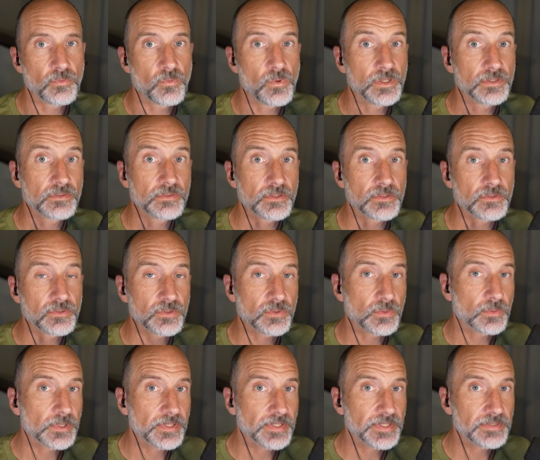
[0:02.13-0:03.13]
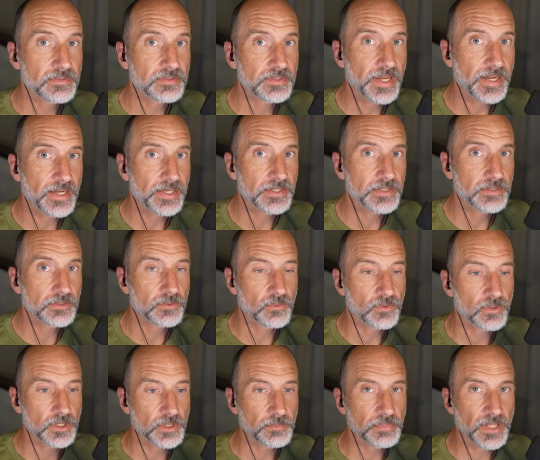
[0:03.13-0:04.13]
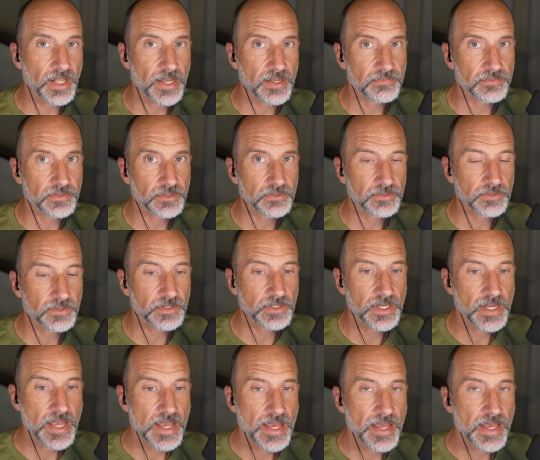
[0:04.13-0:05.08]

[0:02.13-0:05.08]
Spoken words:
wants to sort this data or apply a filter,